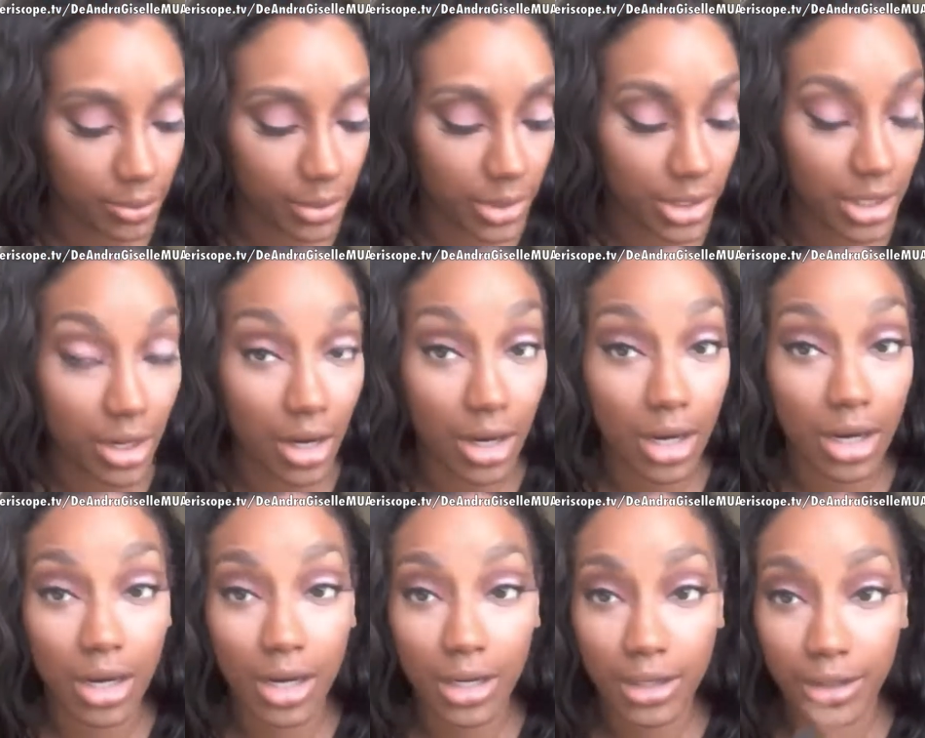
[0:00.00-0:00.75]
we
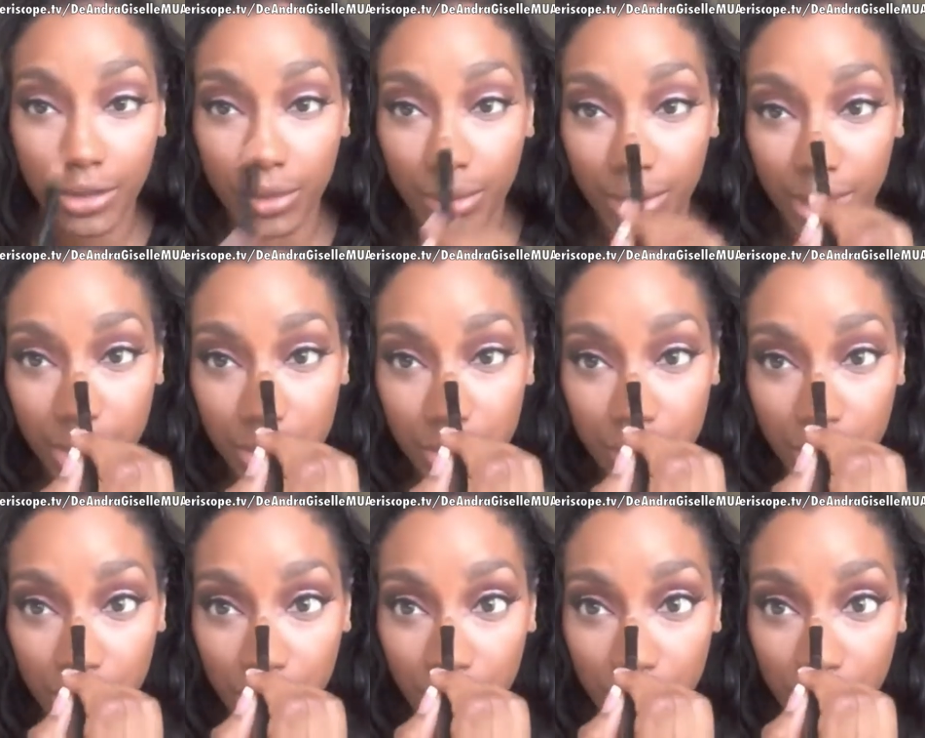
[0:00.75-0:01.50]
are going
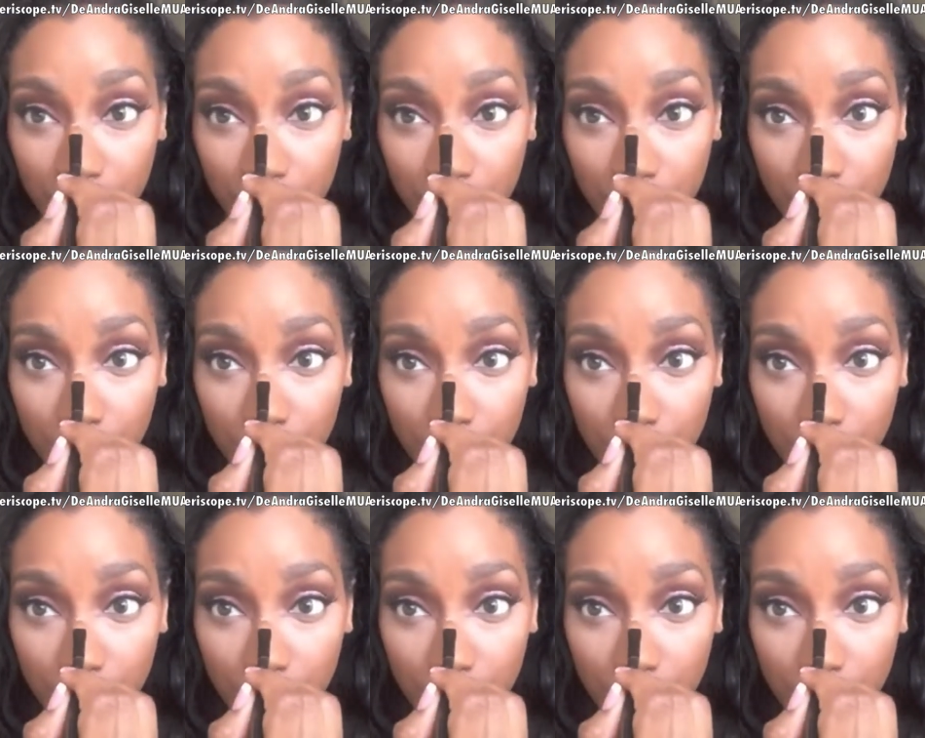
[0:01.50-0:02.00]
to